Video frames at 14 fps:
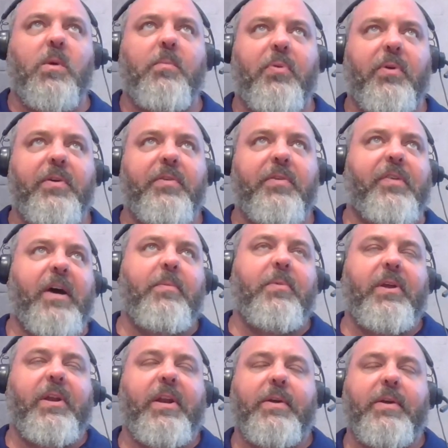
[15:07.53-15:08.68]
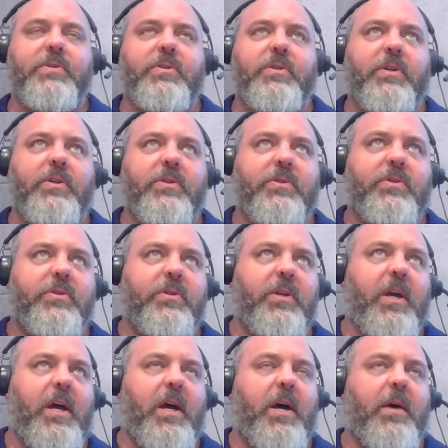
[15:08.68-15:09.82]
1.5 million
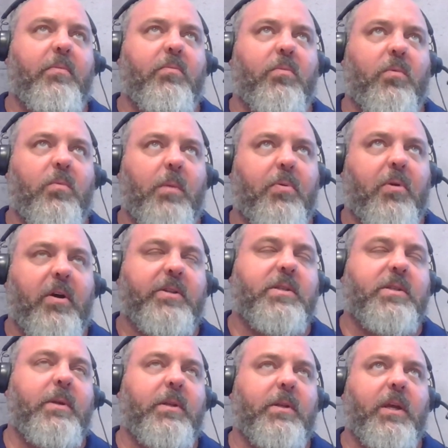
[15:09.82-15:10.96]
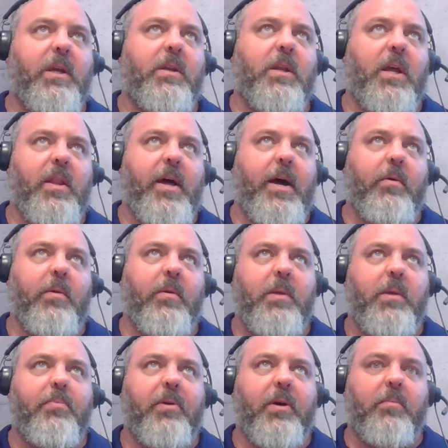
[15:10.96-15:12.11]
ounces uh, approximately, and, and that would
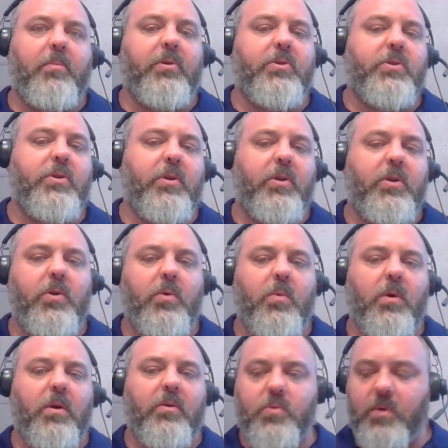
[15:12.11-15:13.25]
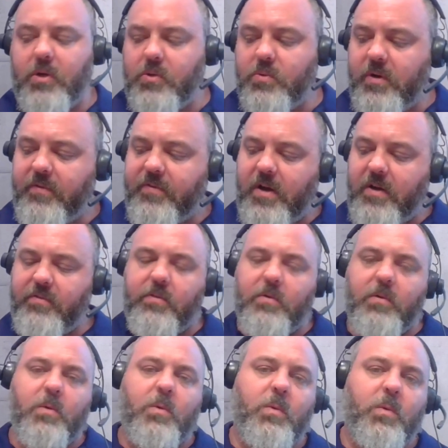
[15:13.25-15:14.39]
be published in Q1 of 2025?
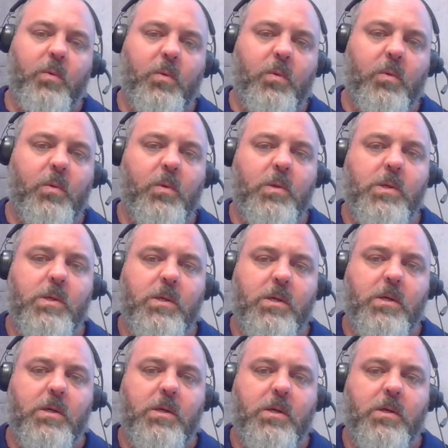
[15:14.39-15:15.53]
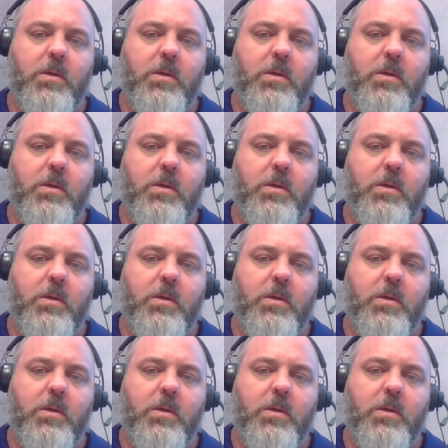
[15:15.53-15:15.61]
Yeah,